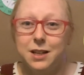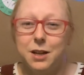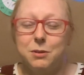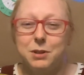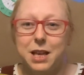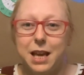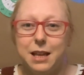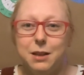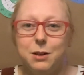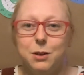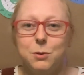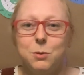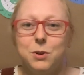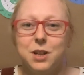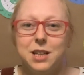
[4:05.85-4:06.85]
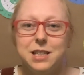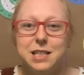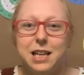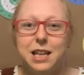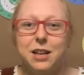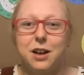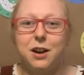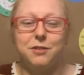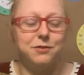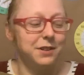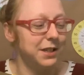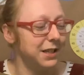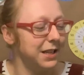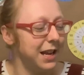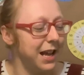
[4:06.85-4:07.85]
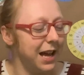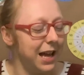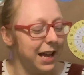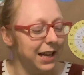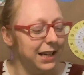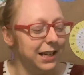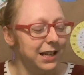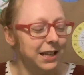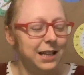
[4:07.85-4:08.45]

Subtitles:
Okay, we're going to take off 9